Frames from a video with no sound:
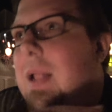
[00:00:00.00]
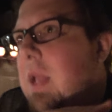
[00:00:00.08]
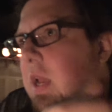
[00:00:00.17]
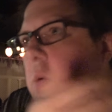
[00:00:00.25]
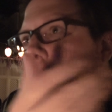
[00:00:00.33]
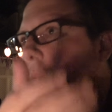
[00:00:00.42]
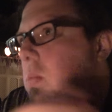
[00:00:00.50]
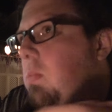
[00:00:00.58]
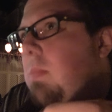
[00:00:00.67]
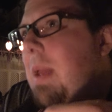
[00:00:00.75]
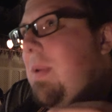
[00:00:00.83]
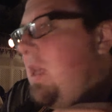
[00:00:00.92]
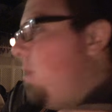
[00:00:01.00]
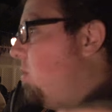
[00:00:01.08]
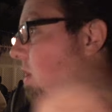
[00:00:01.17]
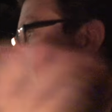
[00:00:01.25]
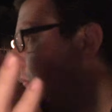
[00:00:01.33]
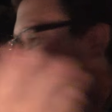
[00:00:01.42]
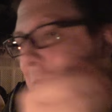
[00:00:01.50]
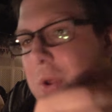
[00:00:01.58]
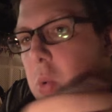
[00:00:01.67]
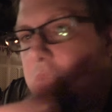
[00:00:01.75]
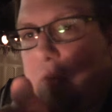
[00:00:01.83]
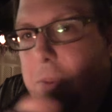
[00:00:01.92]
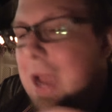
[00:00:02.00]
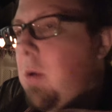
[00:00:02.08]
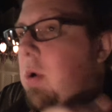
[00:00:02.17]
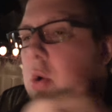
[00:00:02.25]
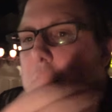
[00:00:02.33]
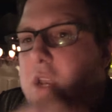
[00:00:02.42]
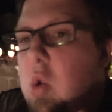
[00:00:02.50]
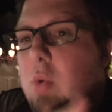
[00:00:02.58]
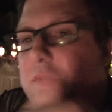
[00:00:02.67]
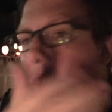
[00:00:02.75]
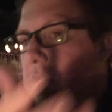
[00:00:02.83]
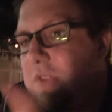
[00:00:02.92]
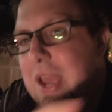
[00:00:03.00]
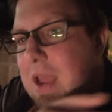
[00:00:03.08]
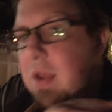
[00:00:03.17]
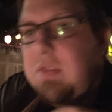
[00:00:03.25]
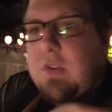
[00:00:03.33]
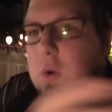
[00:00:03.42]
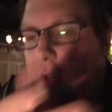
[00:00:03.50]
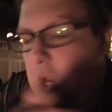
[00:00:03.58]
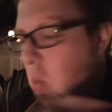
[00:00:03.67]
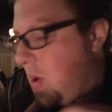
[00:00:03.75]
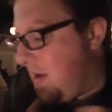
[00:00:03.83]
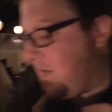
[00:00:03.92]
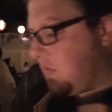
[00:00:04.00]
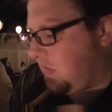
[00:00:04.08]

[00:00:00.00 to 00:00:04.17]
like maybe he was a pirate, or he knew of those days, or you know, whatever.